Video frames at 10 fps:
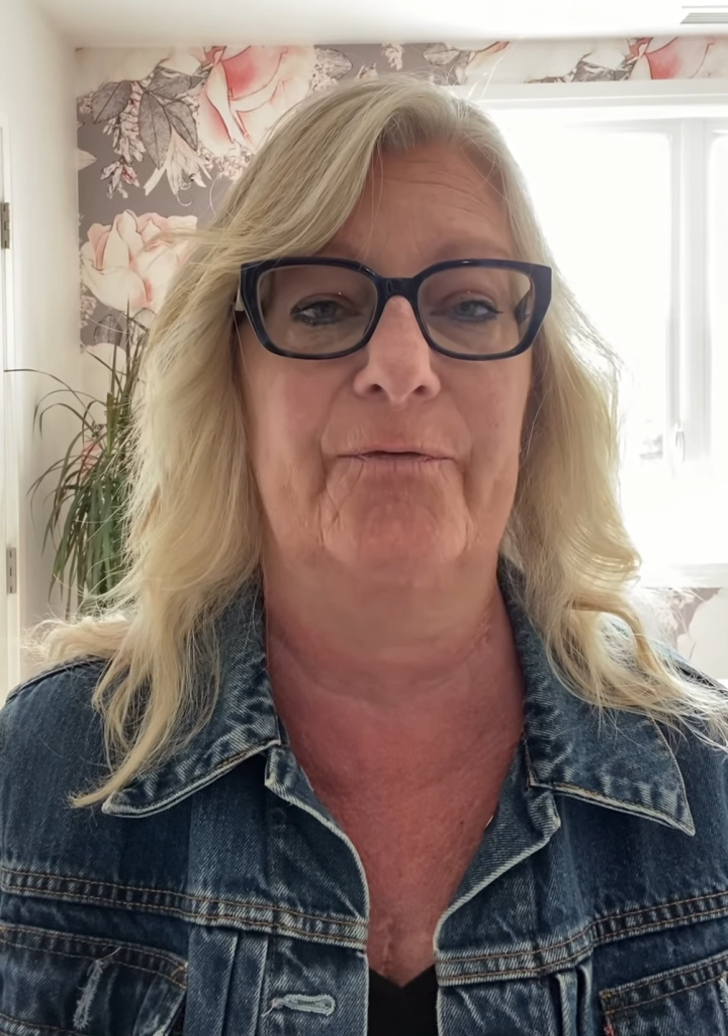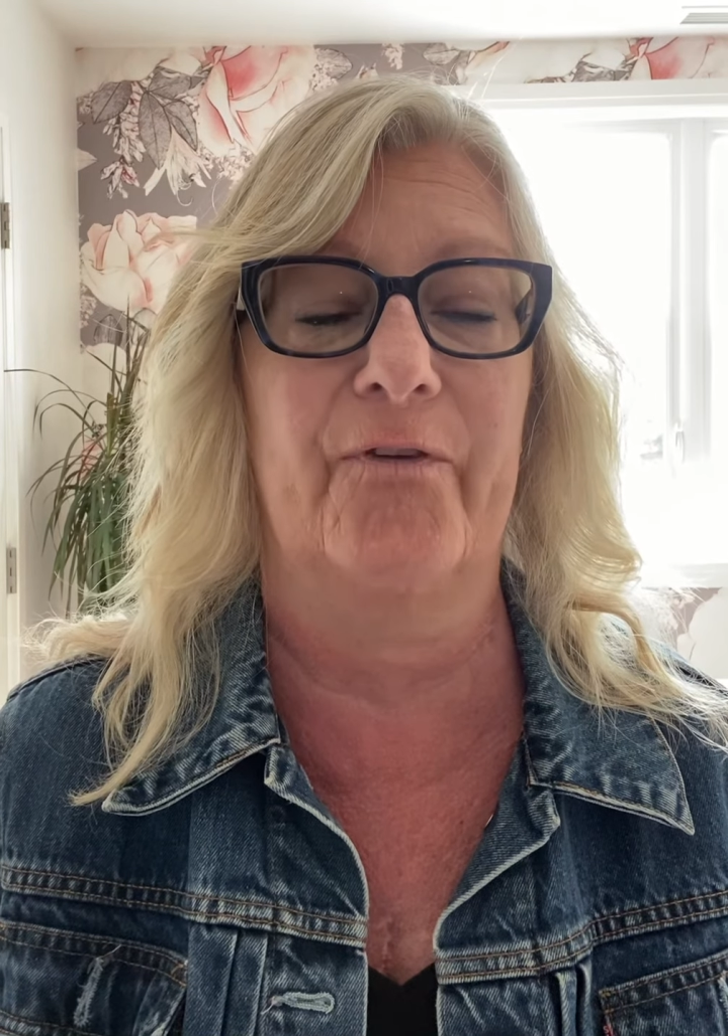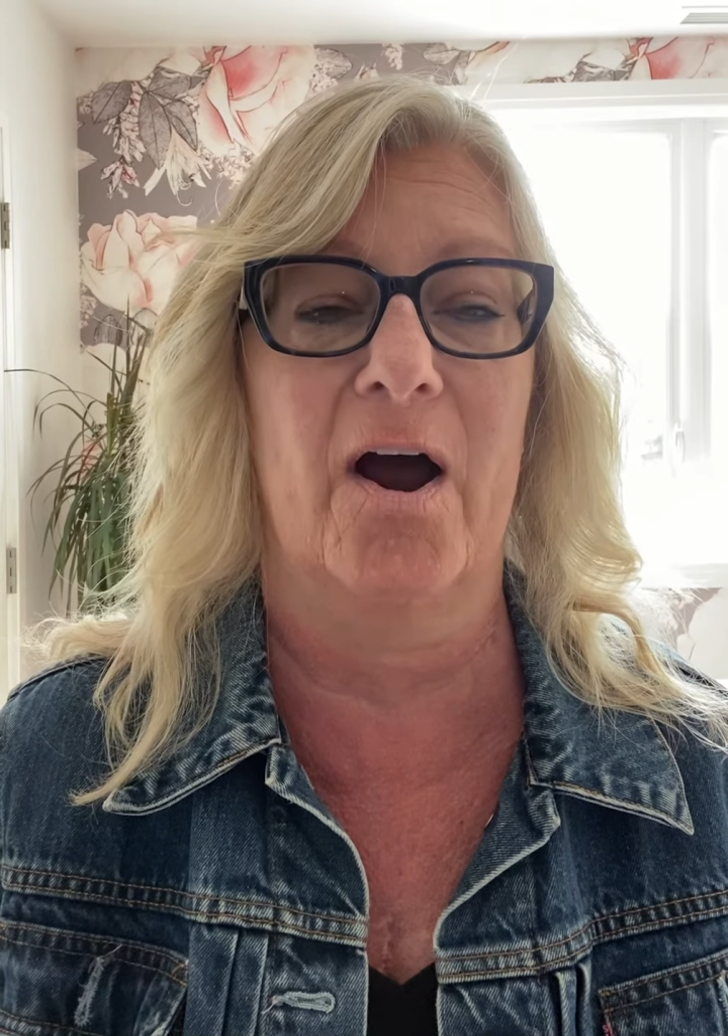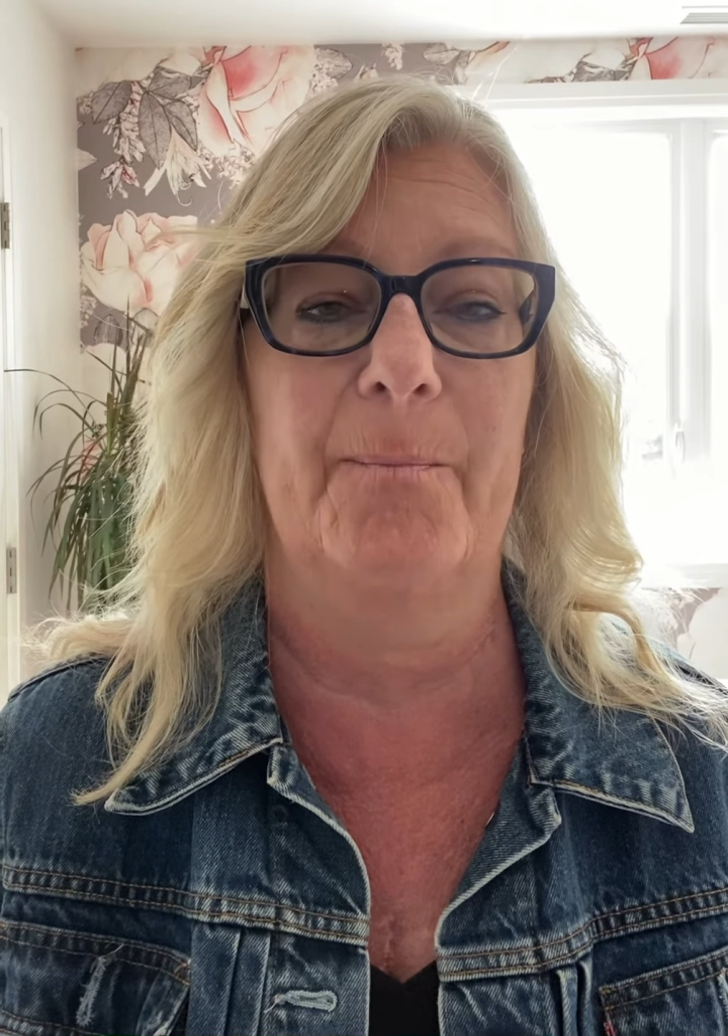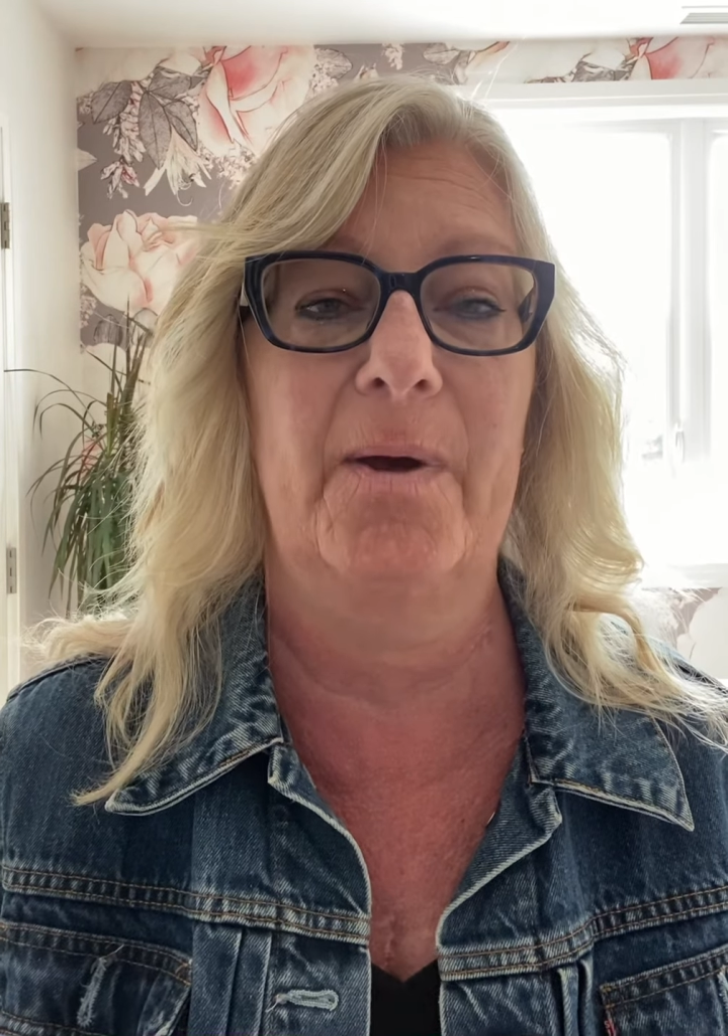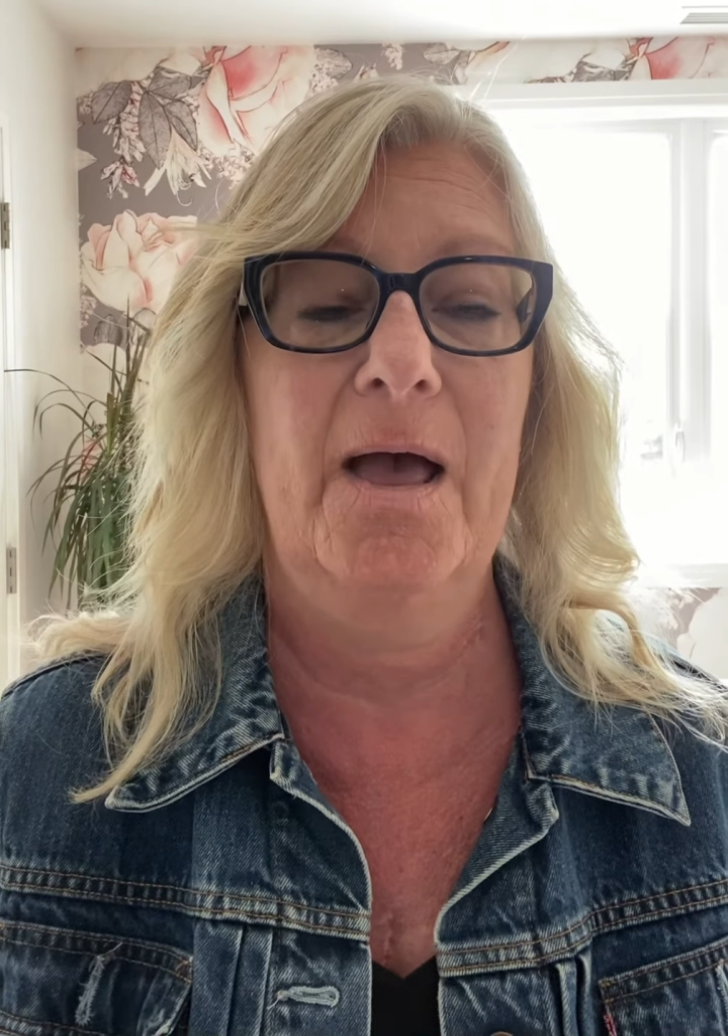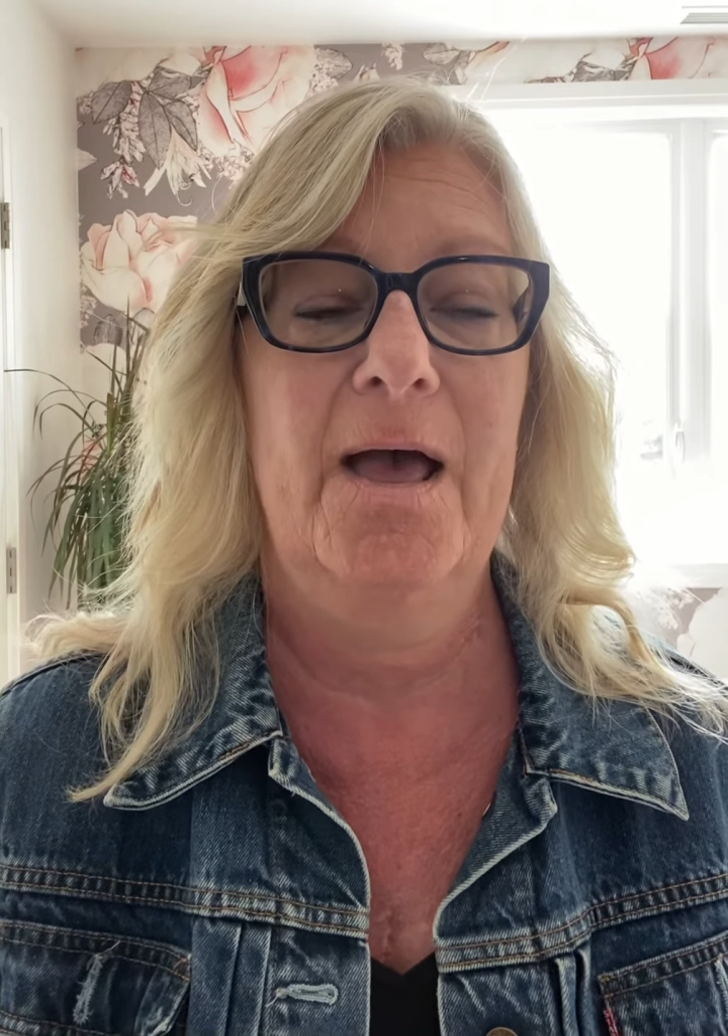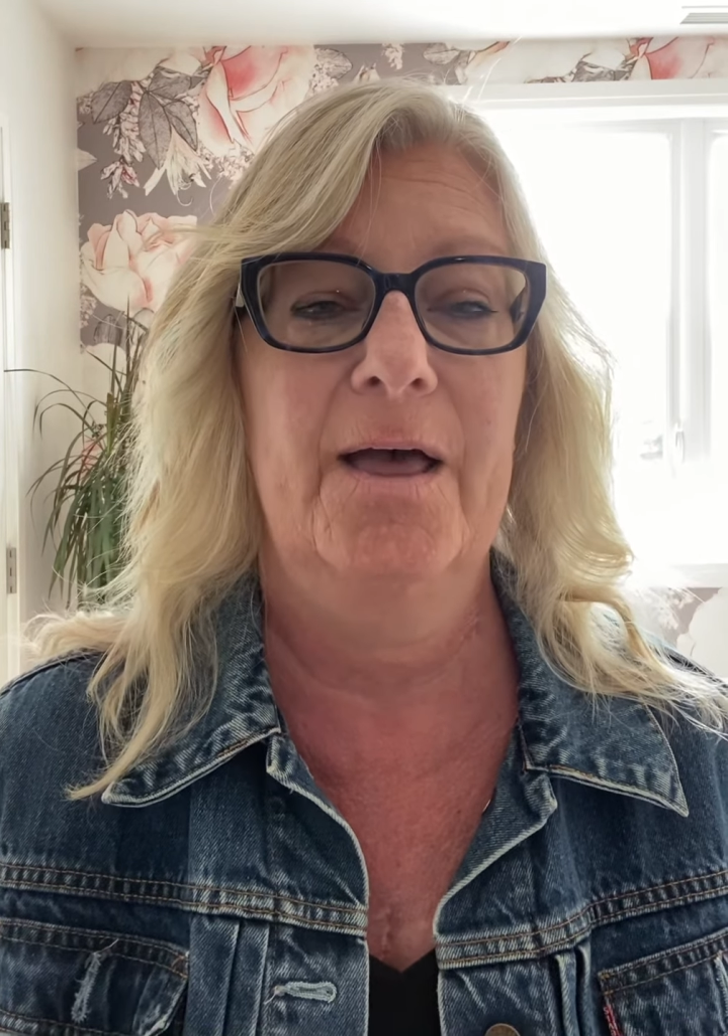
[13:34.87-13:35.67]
from